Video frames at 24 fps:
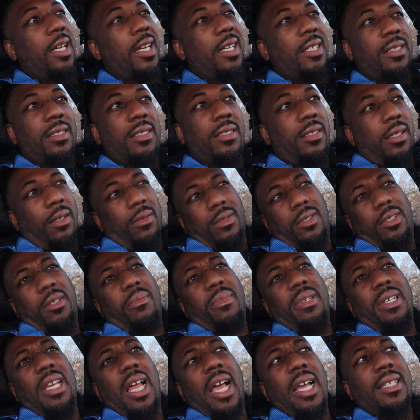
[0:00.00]
And
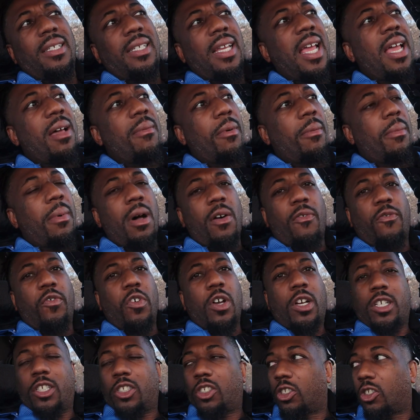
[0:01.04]
to be like, damn, a
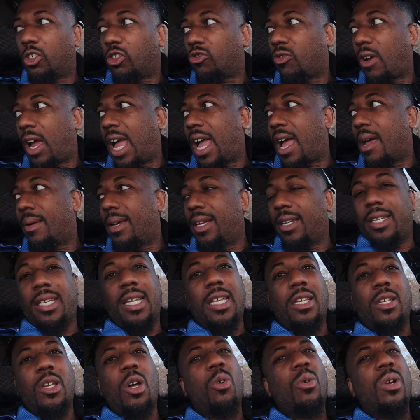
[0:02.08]
motherfucker subscribe and
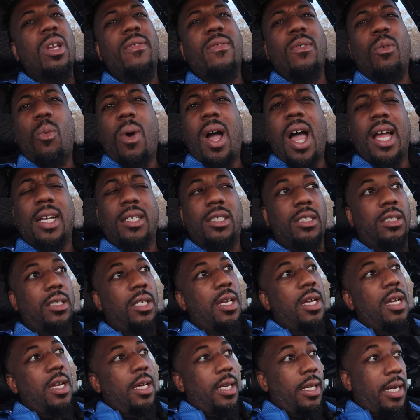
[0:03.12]
then don't even watch.
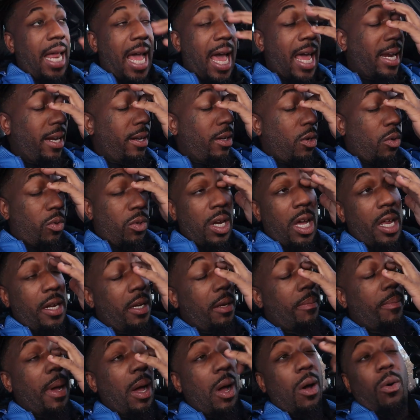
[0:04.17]
Now, I didn't know
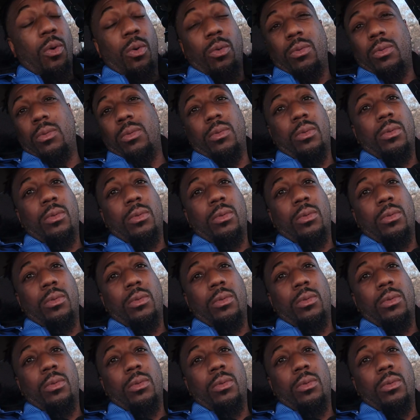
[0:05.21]
nothing about